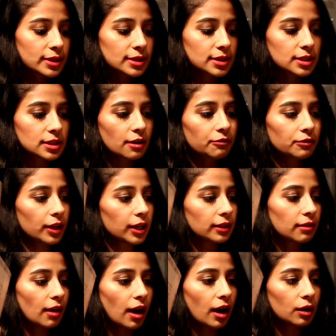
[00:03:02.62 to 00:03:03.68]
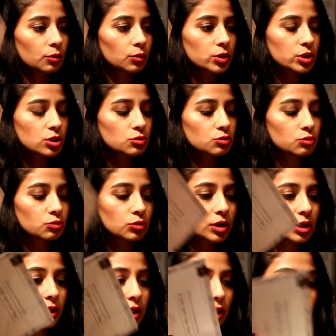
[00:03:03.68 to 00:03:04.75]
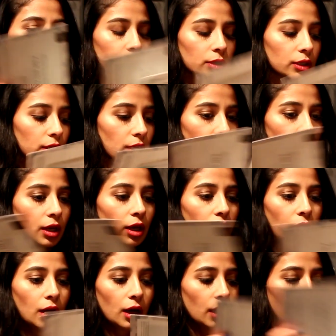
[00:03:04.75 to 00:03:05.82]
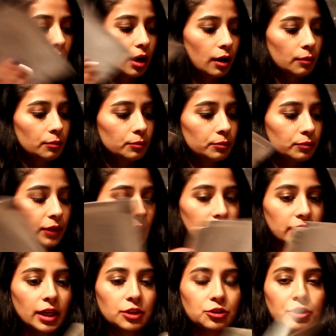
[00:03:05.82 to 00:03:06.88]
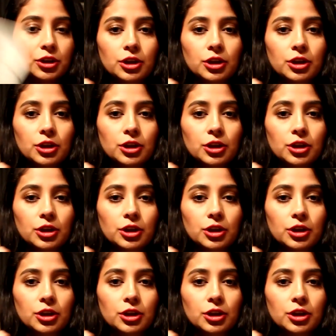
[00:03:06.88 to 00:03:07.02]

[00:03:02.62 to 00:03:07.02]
and stuff like that, which is really good. And then you